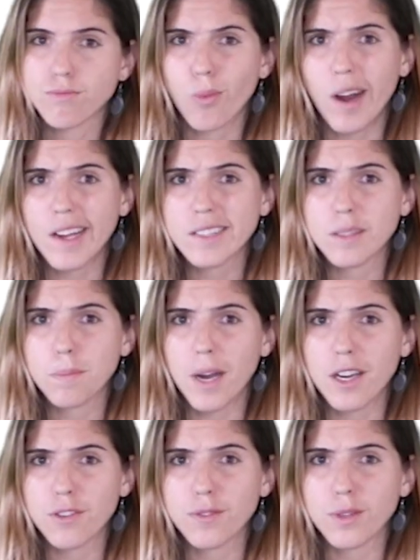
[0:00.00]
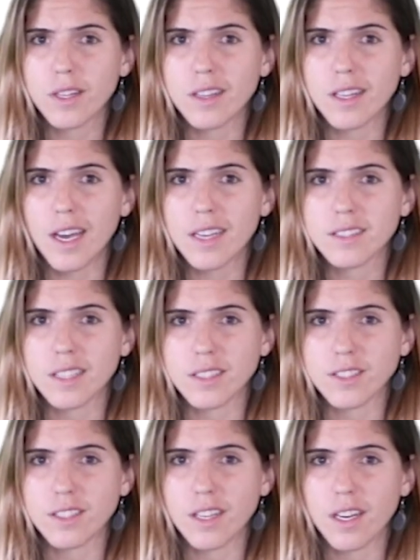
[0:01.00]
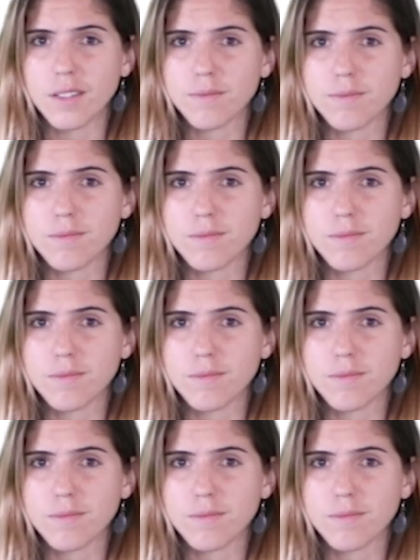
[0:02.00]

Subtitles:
Why isn't biofuel at the gas station yet?